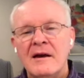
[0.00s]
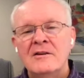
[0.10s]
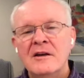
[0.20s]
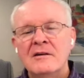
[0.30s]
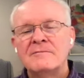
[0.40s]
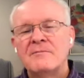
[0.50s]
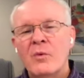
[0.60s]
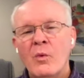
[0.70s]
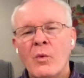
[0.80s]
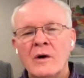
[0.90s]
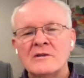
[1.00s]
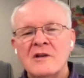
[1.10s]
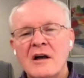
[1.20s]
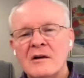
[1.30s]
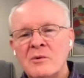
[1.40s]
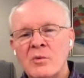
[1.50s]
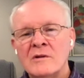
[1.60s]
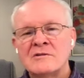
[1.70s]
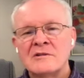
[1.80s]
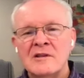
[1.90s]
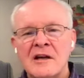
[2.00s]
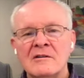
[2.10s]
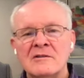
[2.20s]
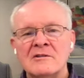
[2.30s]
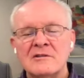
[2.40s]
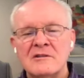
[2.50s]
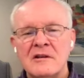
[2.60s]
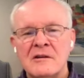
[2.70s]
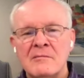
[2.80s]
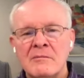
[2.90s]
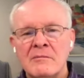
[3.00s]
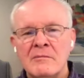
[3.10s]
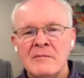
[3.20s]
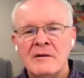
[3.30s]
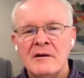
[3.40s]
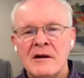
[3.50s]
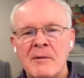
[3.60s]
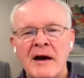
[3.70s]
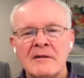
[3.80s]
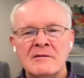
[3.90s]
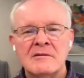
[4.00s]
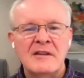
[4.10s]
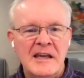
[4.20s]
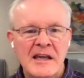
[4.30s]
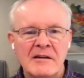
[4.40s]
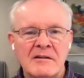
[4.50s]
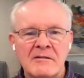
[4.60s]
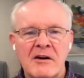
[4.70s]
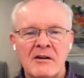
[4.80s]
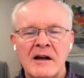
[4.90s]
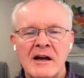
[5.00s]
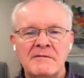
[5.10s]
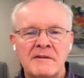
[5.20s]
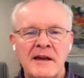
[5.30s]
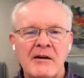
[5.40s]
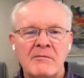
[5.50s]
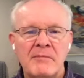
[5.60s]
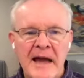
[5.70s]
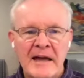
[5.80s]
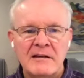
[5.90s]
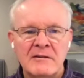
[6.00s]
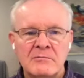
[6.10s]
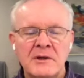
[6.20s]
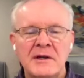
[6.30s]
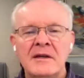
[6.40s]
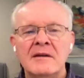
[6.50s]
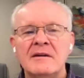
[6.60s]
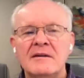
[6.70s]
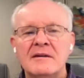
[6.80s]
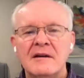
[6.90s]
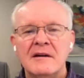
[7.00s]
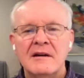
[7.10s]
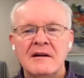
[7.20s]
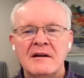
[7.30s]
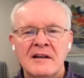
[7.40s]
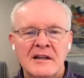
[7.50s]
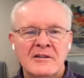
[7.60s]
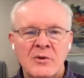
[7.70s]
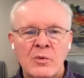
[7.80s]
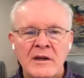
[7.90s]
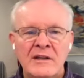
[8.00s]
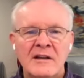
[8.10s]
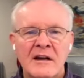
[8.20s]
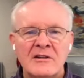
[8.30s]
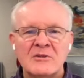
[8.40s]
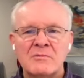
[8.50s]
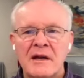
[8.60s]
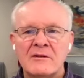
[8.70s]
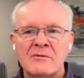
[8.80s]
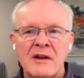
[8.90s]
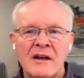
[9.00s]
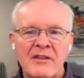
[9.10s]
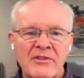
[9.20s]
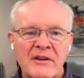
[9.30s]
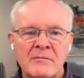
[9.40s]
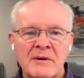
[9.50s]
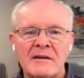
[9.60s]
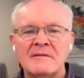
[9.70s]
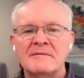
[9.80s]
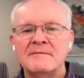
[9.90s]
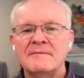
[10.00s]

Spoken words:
And yet, what someone wants to tell us about the end of our life and how bad it can be, an end that we did expect, not think about.